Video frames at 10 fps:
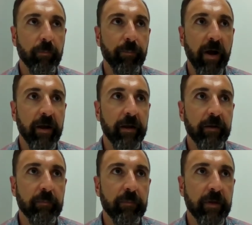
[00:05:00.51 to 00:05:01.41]

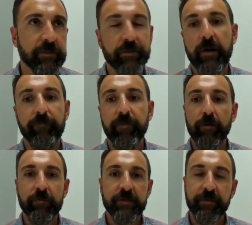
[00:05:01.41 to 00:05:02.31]
buying Instagram
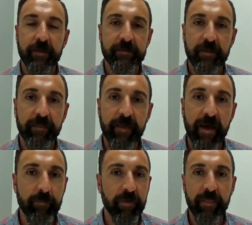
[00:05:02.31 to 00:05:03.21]
followers and things like
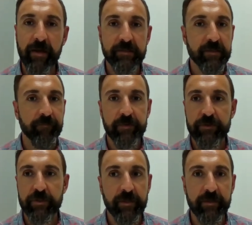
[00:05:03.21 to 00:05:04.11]
that. But that stuff is
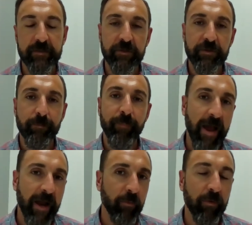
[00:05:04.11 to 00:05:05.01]
just going to set you
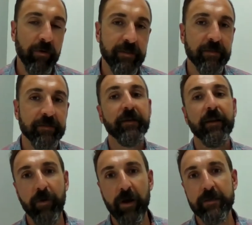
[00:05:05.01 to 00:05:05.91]
backwards, and it's going to
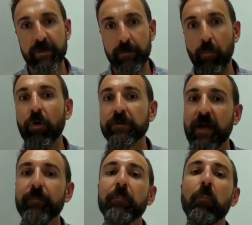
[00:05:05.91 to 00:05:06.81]
end up costing you more
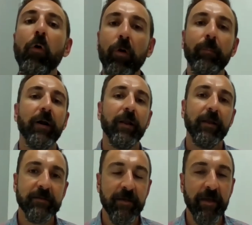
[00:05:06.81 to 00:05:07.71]
time and more
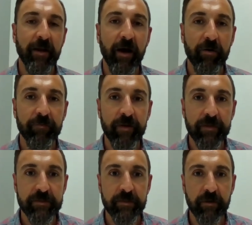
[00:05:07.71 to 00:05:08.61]
money to get out of
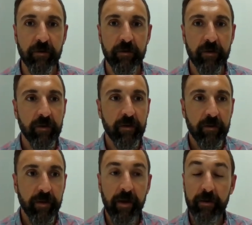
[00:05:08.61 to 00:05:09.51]
it. So,
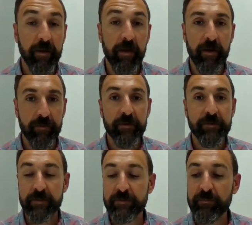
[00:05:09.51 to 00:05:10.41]
yeah, again,
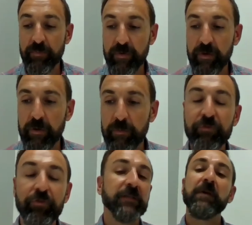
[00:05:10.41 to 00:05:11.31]
this is,
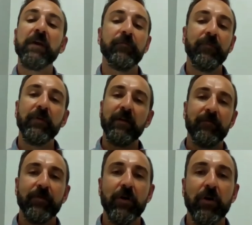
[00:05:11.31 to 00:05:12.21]
trust me,
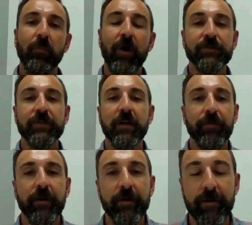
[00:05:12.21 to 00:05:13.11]
if you're watching
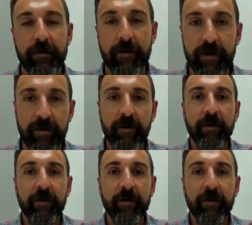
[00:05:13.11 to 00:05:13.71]
out there and you're